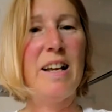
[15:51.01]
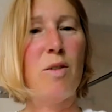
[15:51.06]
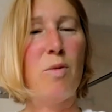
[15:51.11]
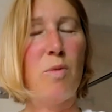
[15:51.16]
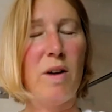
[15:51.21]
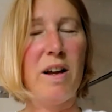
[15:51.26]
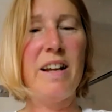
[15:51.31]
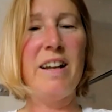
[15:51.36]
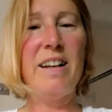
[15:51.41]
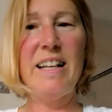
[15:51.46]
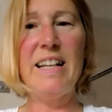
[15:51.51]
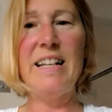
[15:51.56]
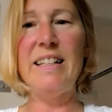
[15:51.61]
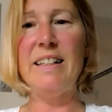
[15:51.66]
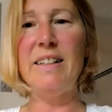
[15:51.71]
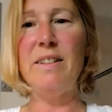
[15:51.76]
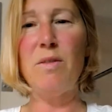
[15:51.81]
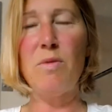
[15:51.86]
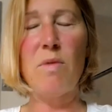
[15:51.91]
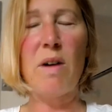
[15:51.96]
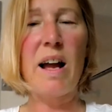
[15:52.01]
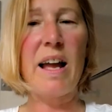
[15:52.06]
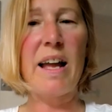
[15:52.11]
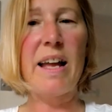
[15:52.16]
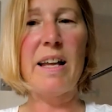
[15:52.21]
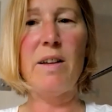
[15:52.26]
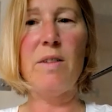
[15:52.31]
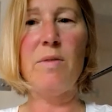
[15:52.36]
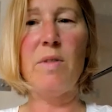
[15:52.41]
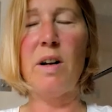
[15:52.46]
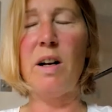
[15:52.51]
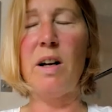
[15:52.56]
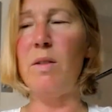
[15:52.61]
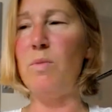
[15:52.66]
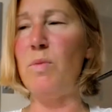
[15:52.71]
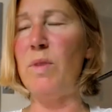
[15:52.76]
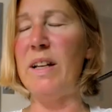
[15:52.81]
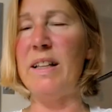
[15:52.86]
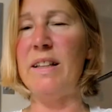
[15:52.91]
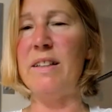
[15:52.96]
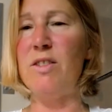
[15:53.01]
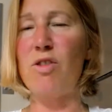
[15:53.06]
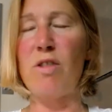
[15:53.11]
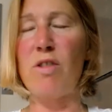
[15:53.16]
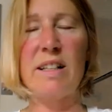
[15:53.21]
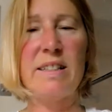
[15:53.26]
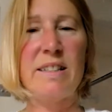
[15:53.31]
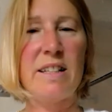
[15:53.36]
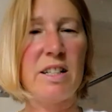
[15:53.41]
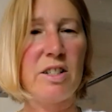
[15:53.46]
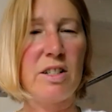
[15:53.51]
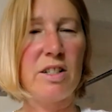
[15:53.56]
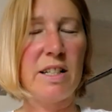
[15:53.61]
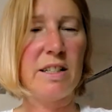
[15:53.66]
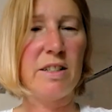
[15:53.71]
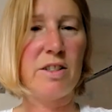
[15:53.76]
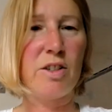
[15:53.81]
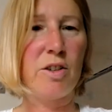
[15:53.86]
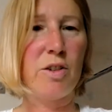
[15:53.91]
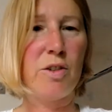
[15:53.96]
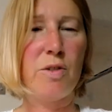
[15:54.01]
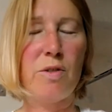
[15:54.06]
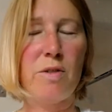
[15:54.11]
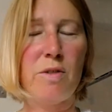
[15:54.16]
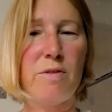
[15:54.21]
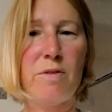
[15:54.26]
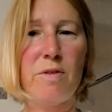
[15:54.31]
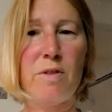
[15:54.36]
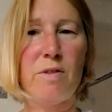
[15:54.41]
We're leading the way with transition into